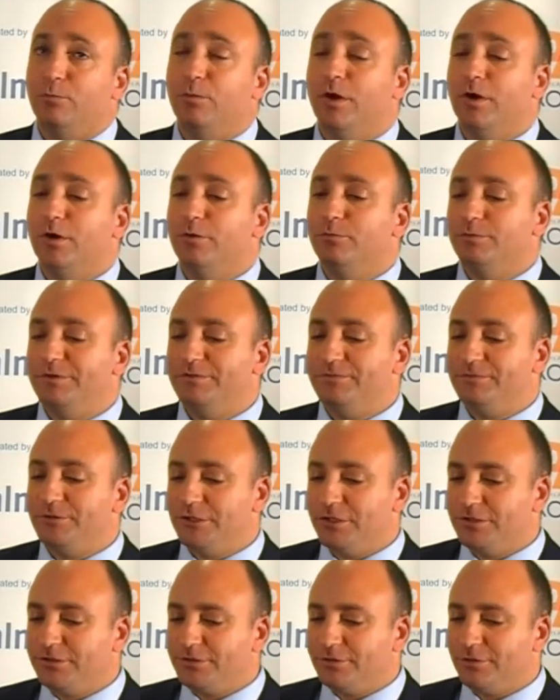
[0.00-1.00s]
Well, we've
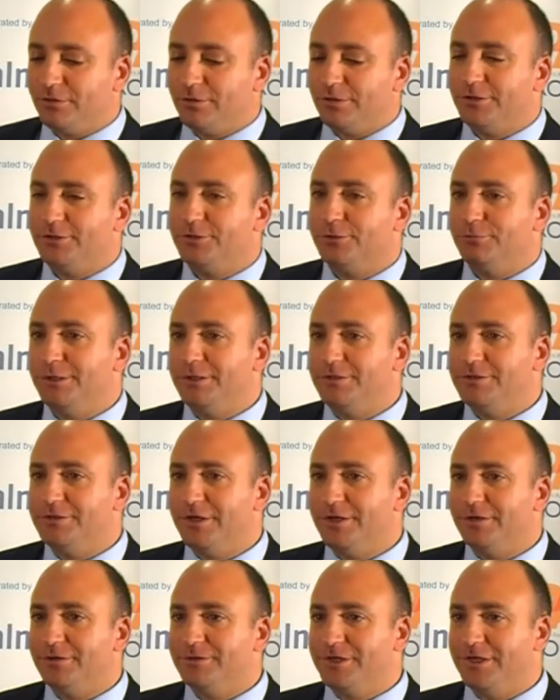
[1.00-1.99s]
just started to
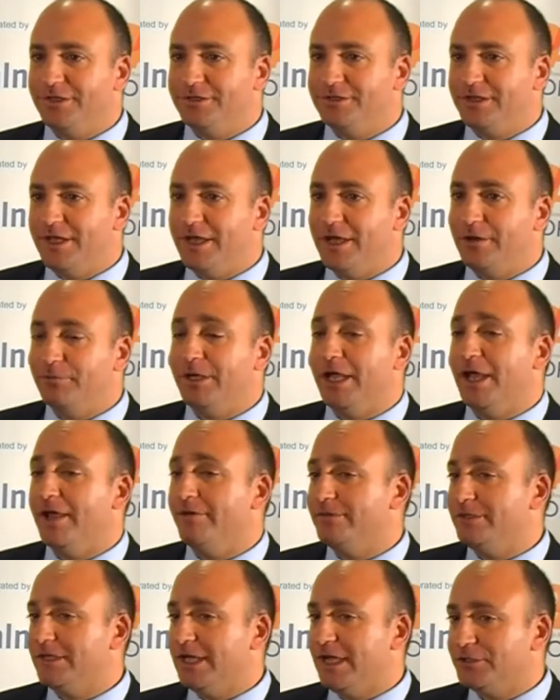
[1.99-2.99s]
redesign our sites now. We
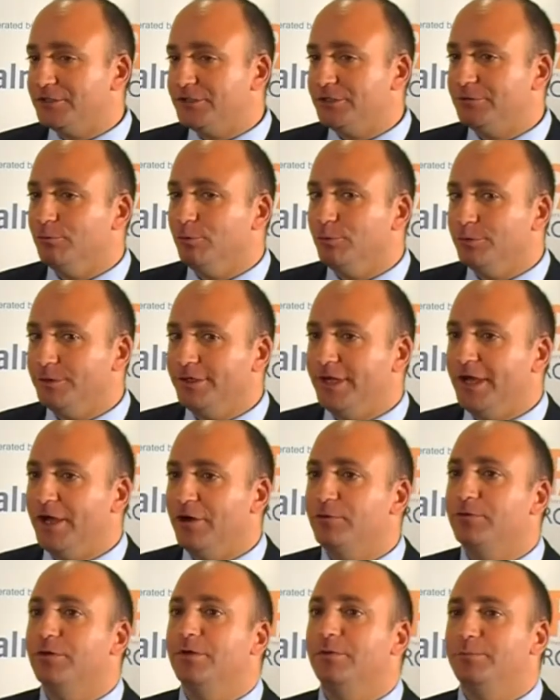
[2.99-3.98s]
haven't actually rolled it
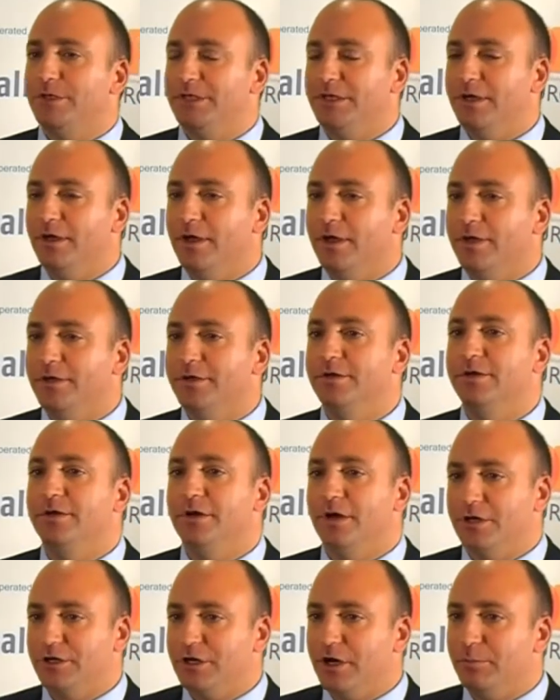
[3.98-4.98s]
out beyond
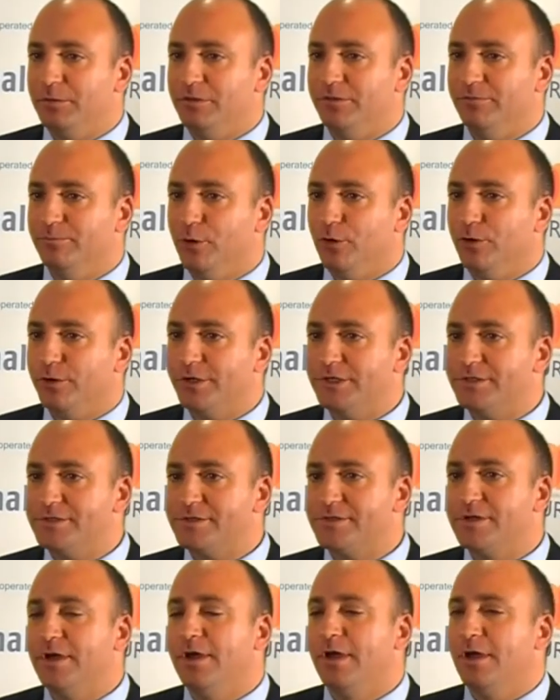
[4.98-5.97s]
a couple of
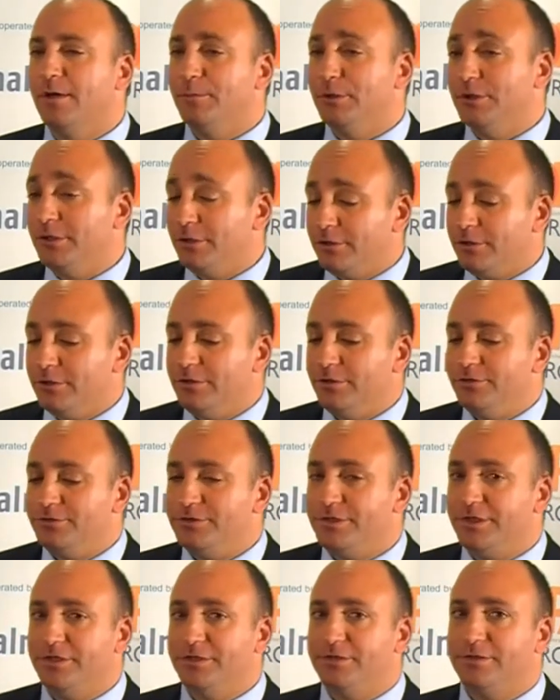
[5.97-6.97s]
markets, but the good
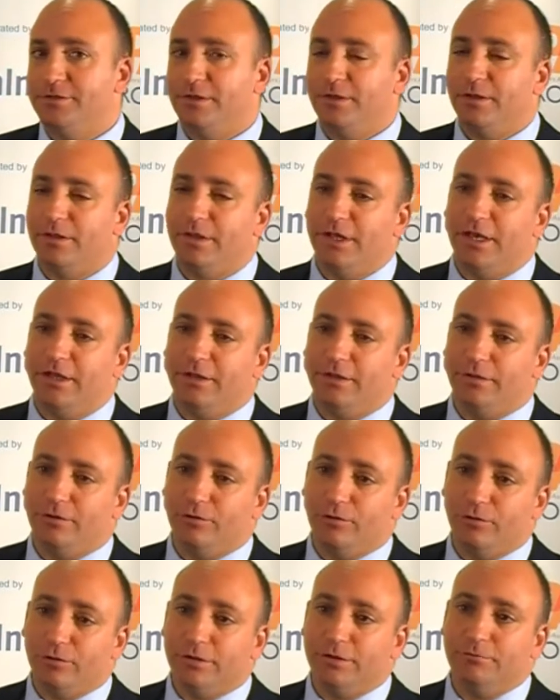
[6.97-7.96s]
news is that
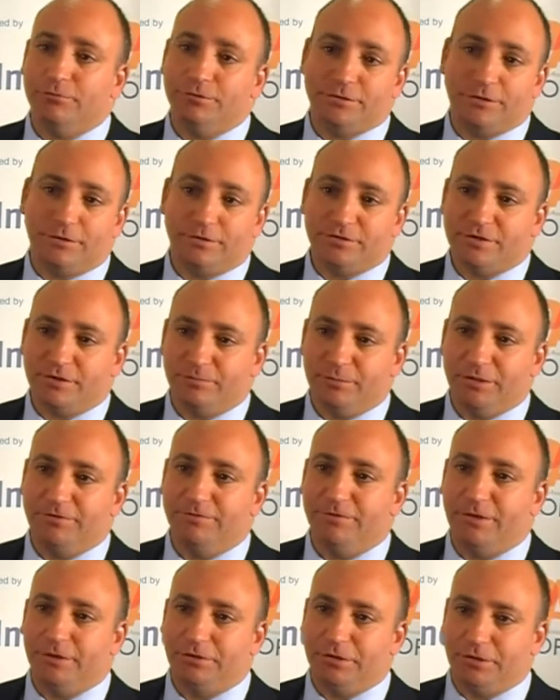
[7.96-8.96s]
the early results have
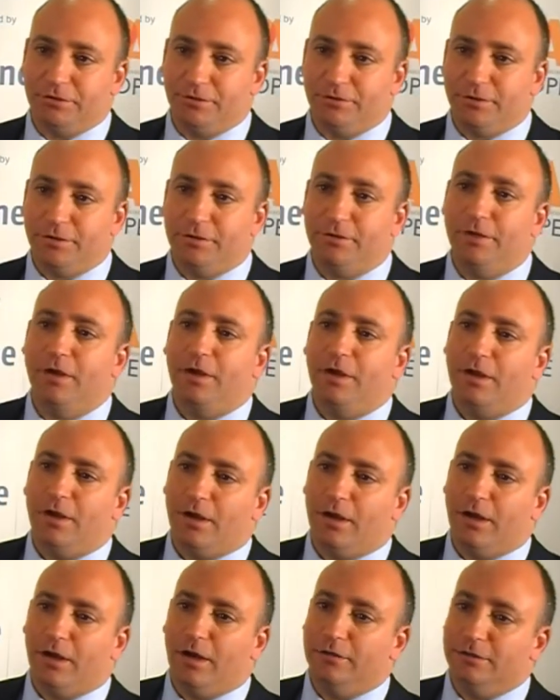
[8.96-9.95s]
been very good.
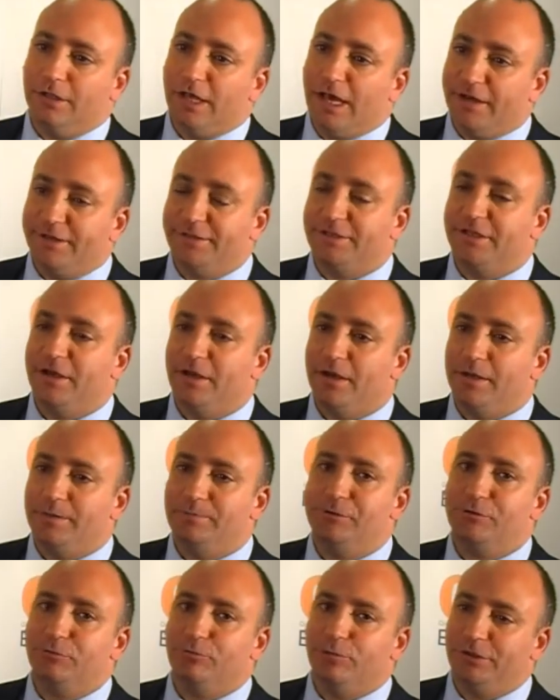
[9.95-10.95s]
A lot of
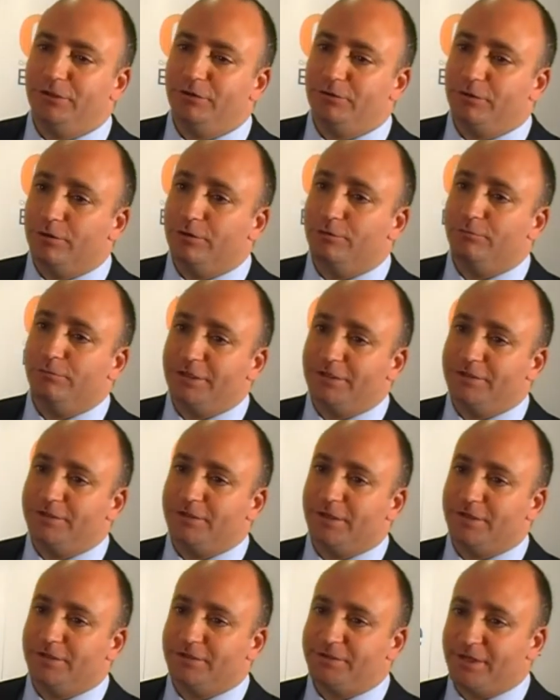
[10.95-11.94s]
times when you go to
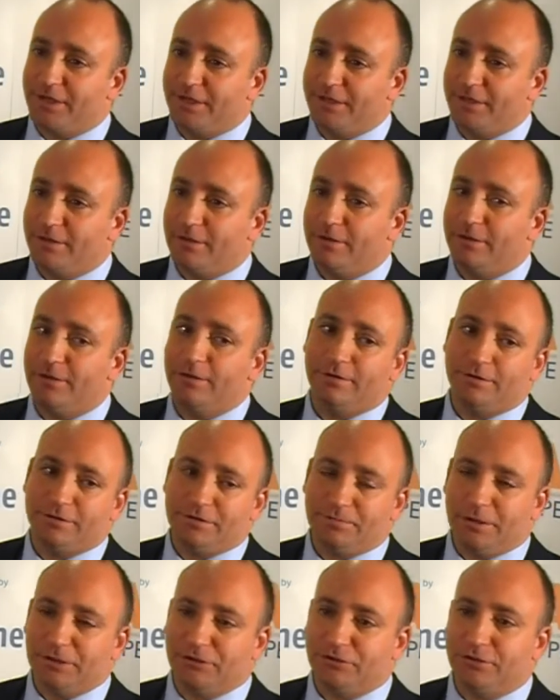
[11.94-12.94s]
redesign a site,
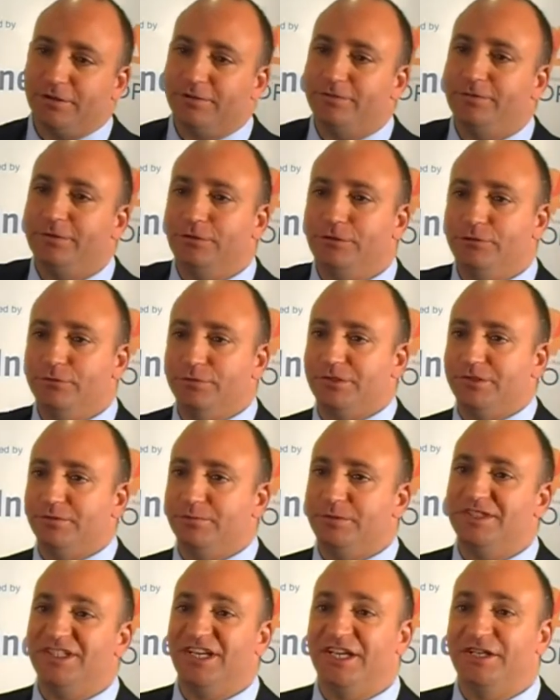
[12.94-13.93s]
especially if you do a
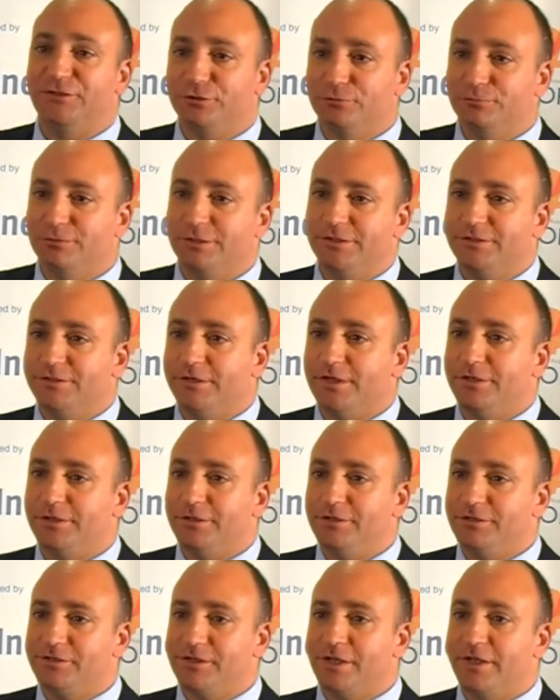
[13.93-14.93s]
substantial redesign
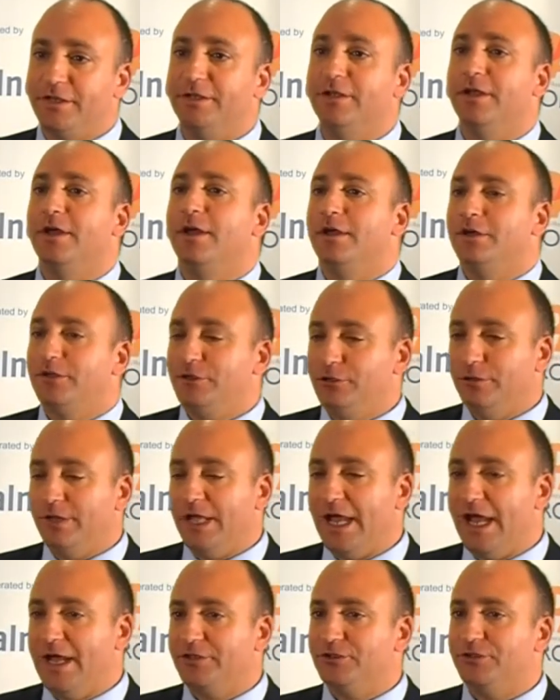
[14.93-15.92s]
to your site,
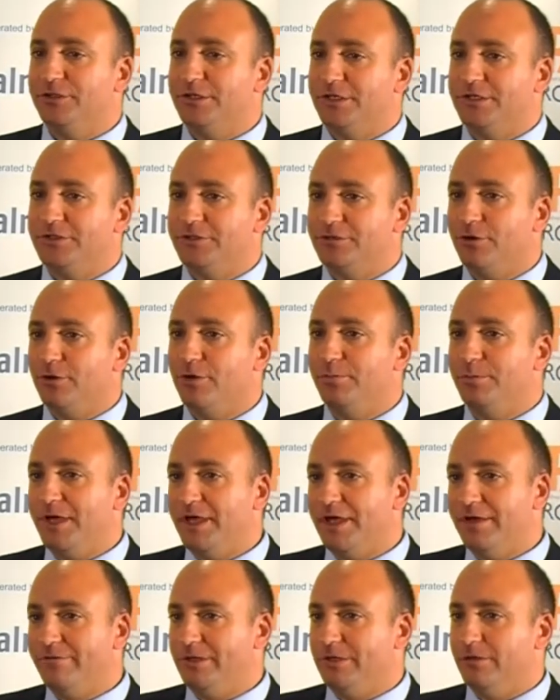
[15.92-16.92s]
you'll actually start
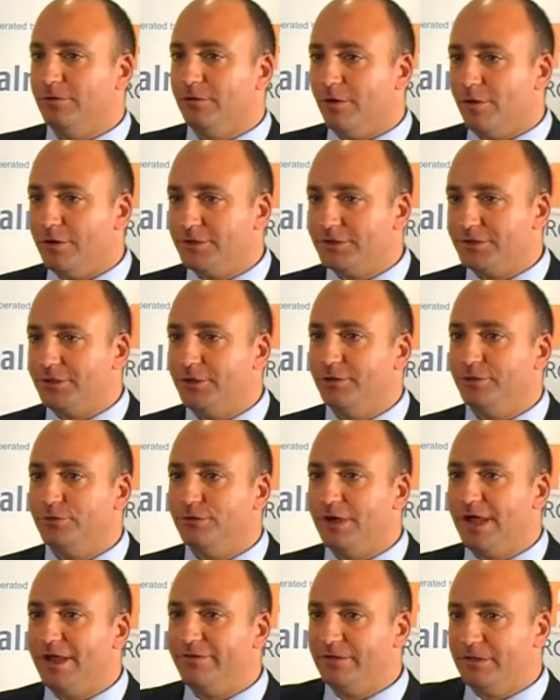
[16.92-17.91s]
by having a loss to your
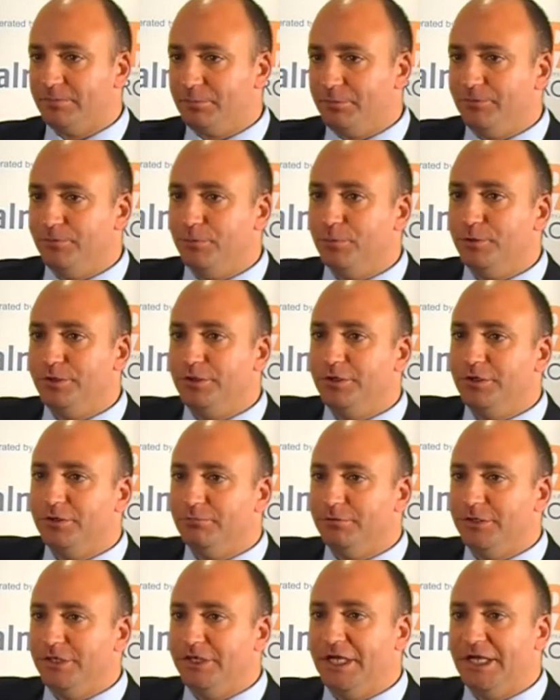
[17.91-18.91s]
traffic before you
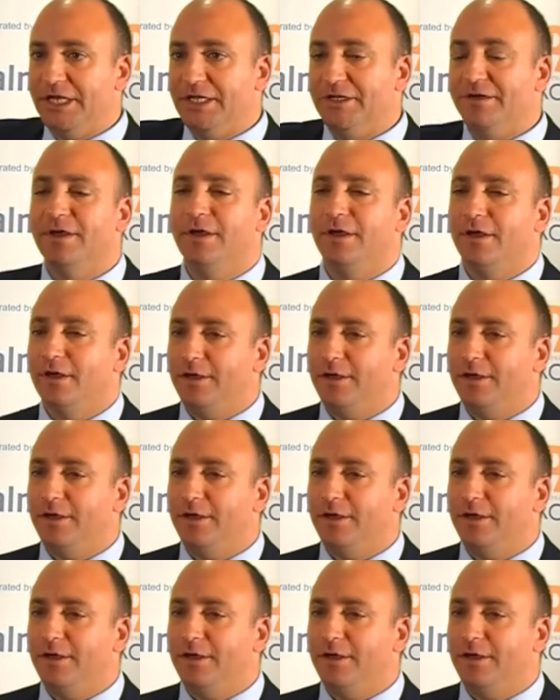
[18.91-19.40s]
can regain.